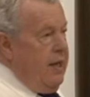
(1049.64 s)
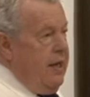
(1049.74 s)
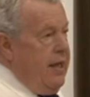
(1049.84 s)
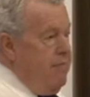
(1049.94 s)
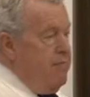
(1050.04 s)

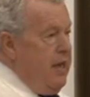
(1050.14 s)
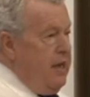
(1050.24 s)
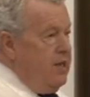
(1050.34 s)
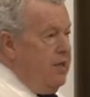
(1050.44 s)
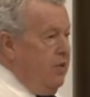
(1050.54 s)
then
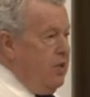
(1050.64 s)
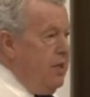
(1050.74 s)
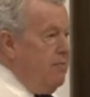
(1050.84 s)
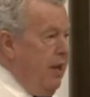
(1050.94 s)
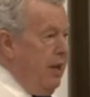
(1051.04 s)
means you've got an
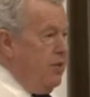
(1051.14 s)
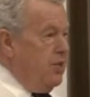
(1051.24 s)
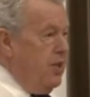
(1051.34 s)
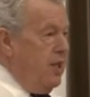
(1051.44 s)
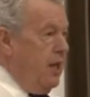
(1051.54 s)

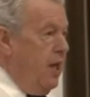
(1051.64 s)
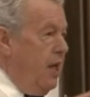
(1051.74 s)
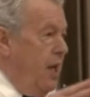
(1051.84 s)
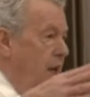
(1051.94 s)
imbalance in the